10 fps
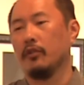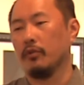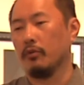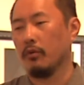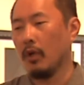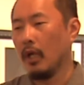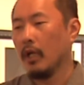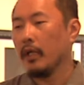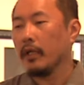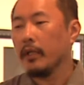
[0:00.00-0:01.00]
you,
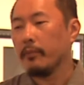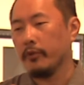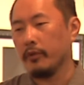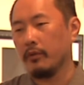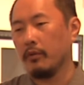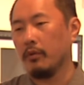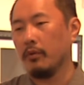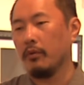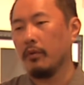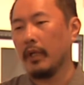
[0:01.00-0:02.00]
if
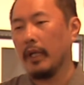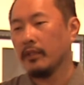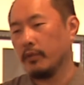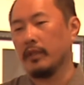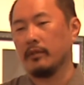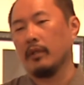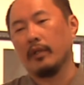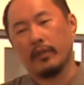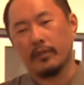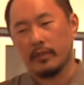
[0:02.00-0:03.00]
you interest,
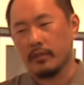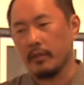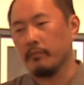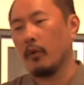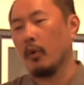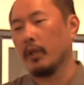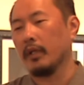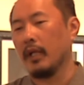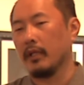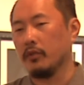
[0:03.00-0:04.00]
it is
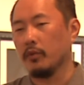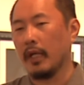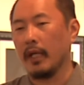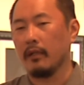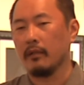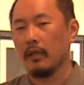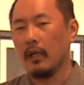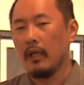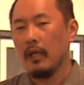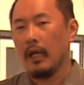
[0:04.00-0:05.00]
important that you can,
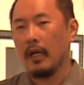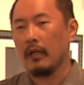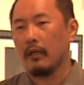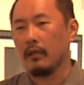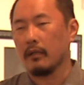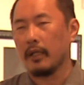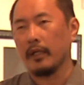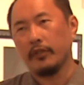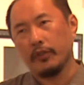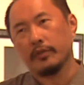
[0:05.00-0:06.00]
uh,
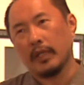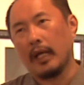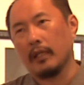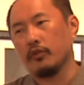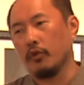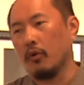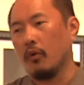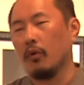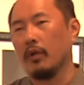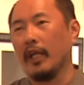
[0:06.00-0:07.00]
can use as your
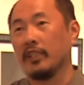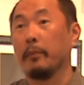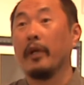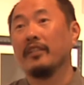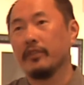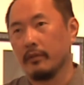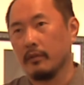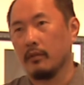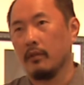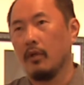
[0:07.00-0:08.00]
own expression
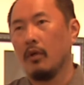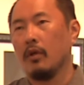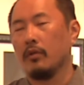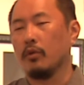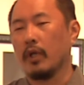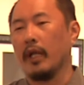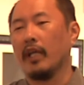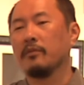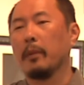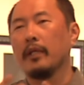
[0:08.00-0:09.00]
you can
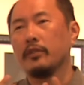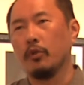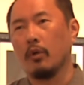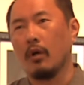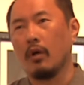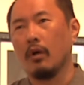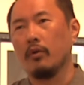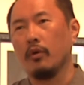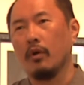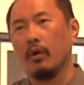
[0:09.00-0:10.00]
express your,
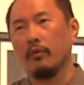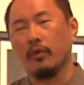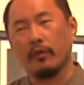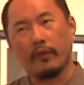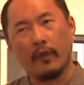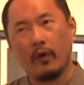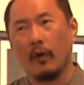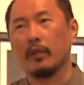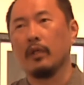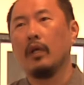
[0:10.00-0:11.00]
your, your
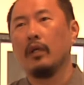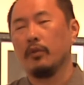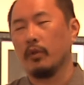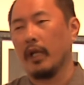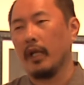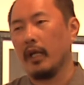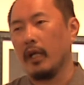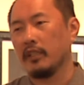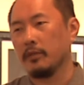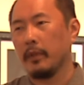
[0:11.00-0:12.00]
thought, you can
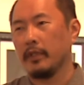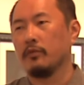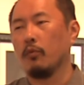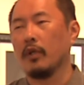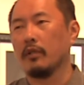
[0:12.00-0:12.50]
express what